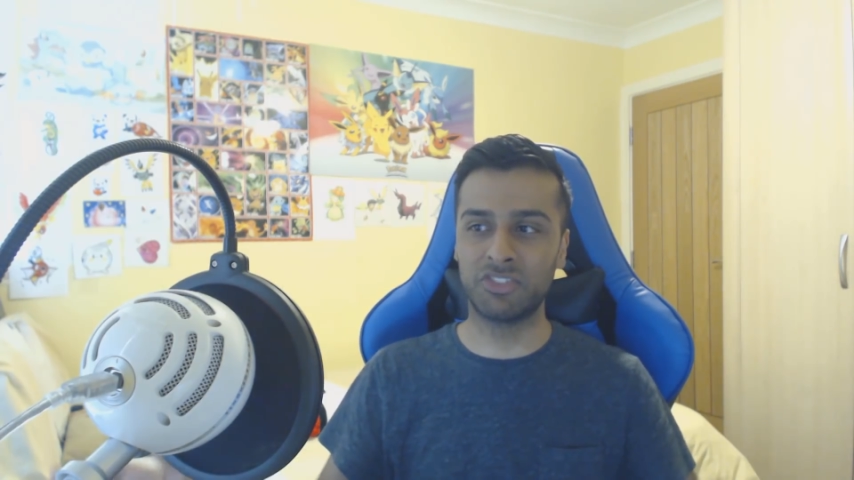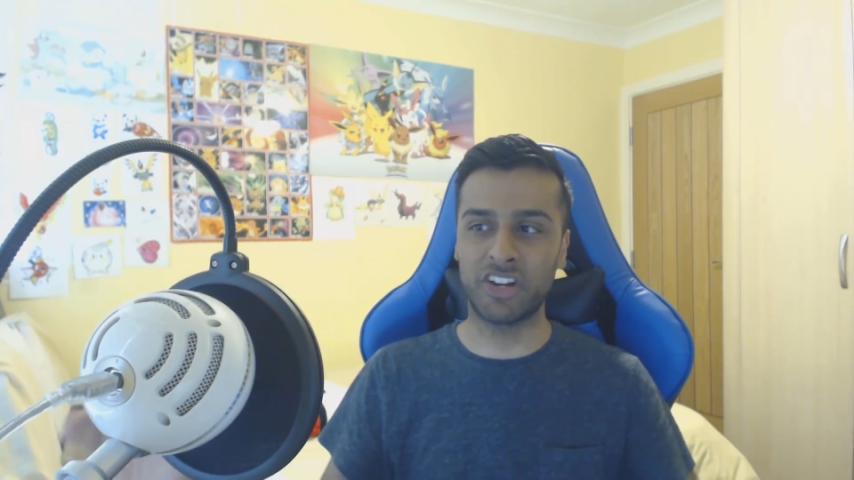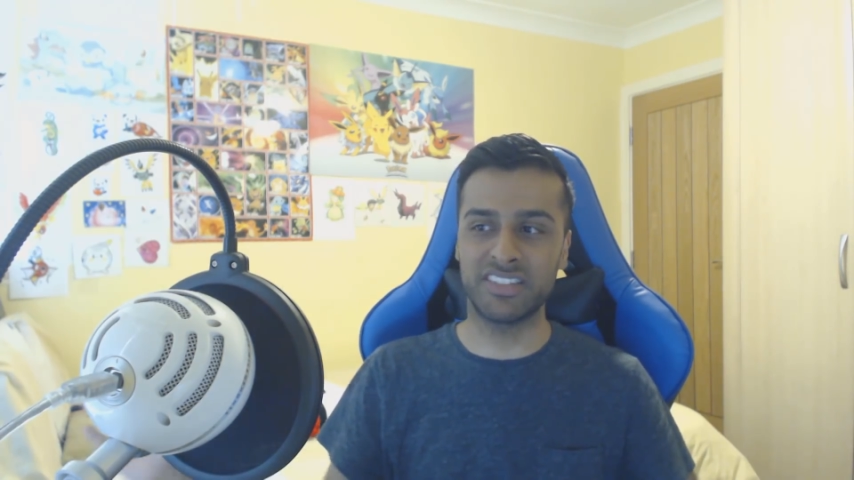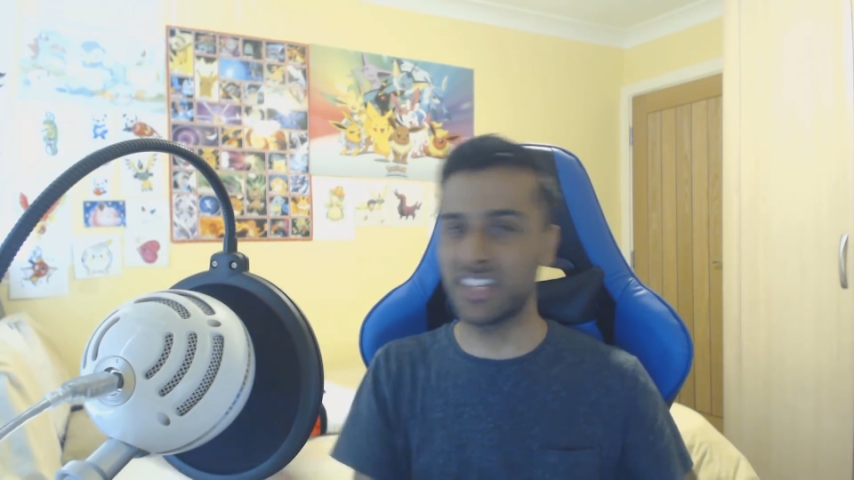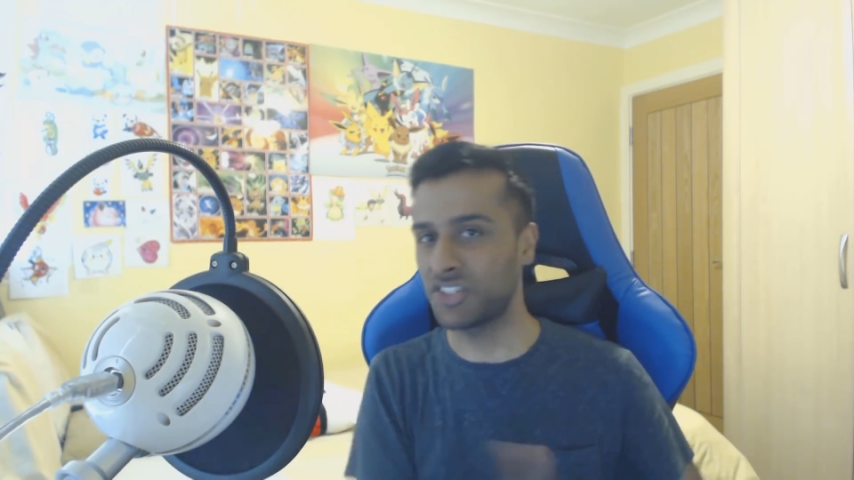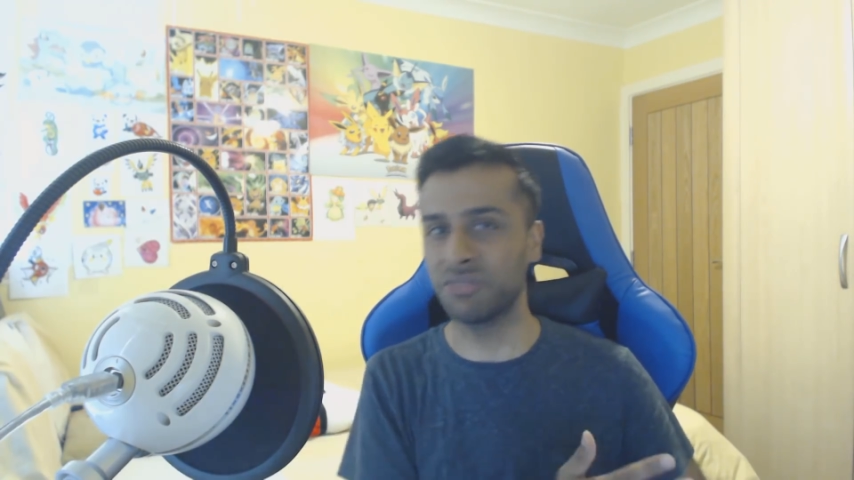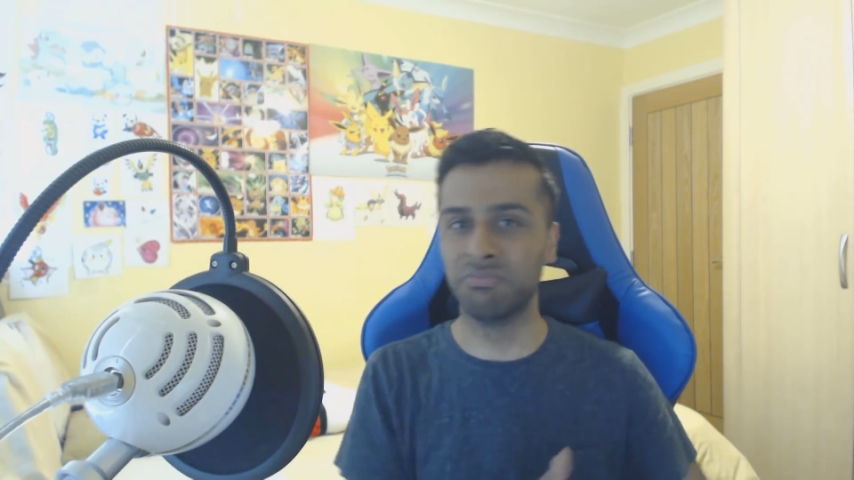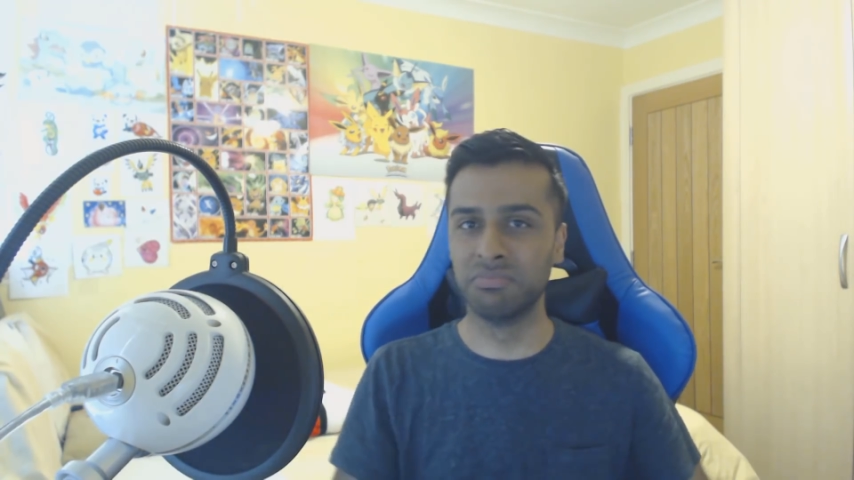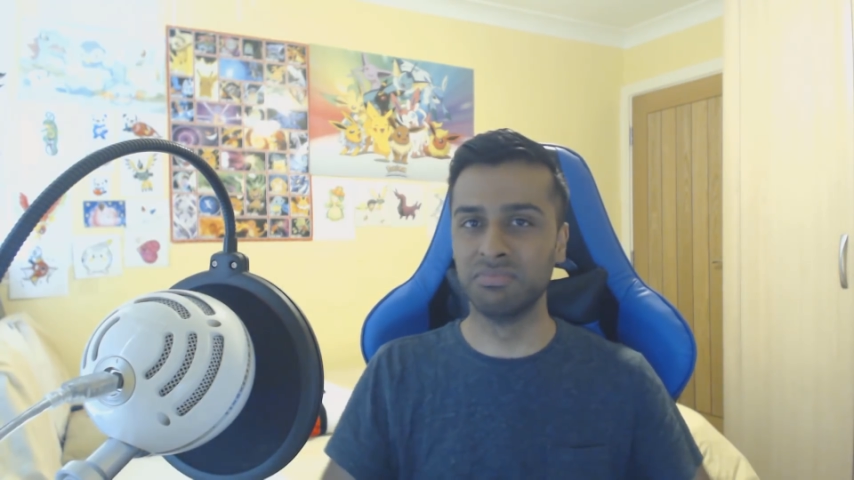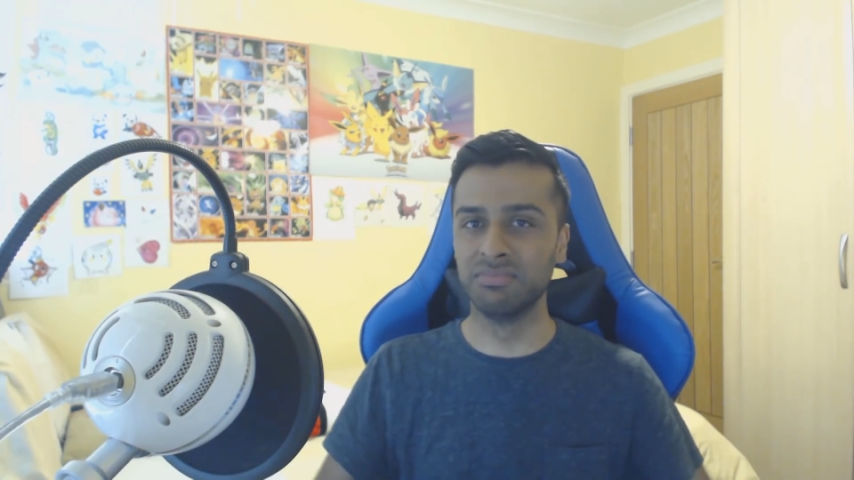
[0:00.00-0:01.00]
Transition?